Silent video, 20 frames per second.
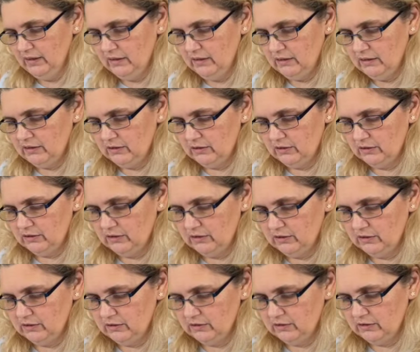So
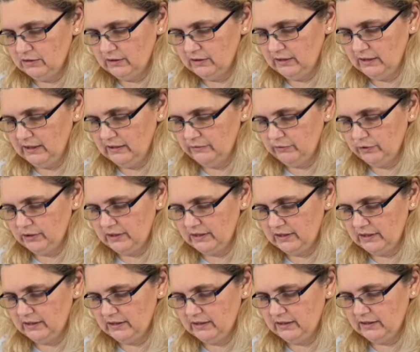not the
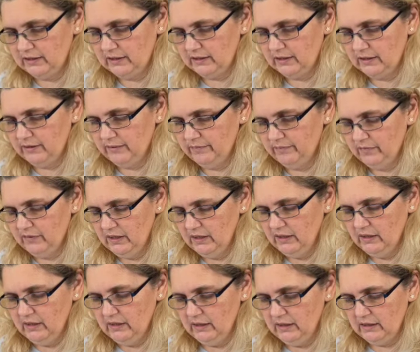cleverest idea.
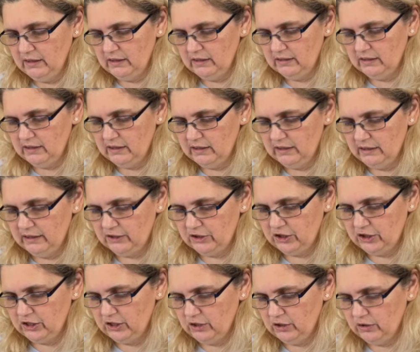And I
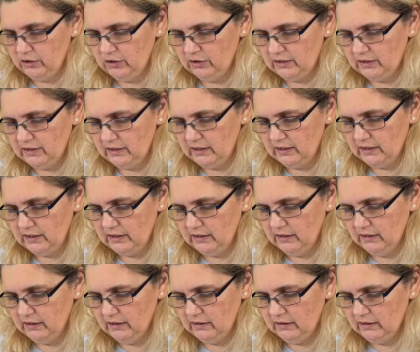actually use
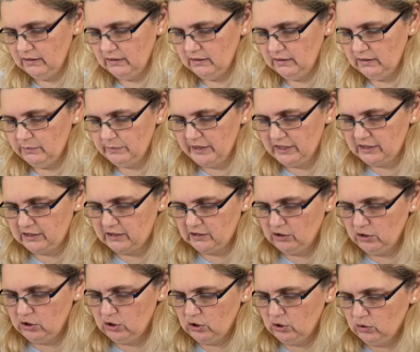the button
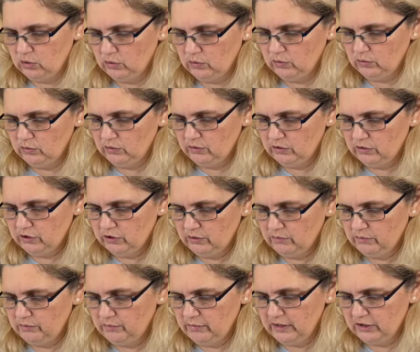hole to
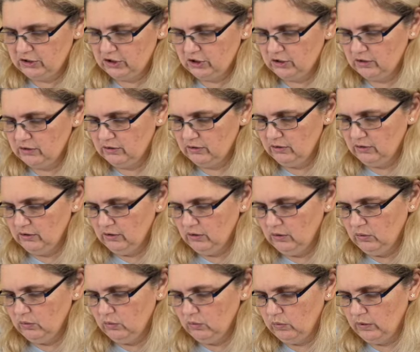measure
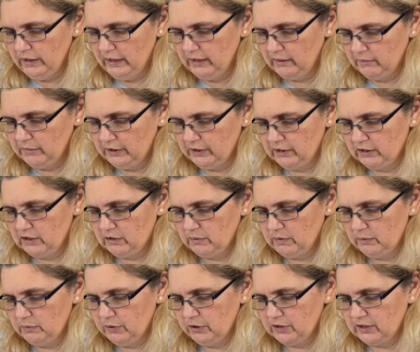where I'm going to be
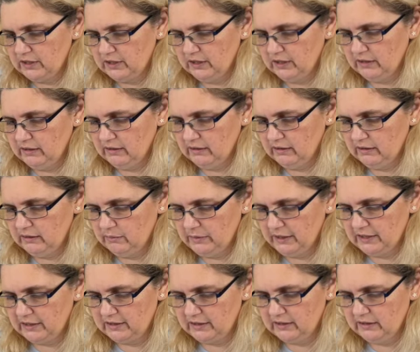putting the
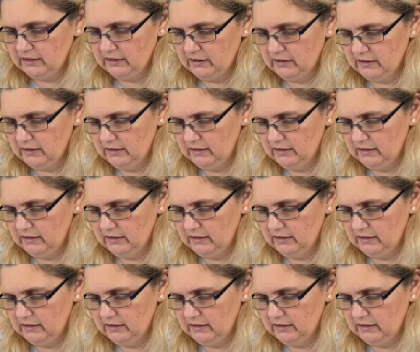button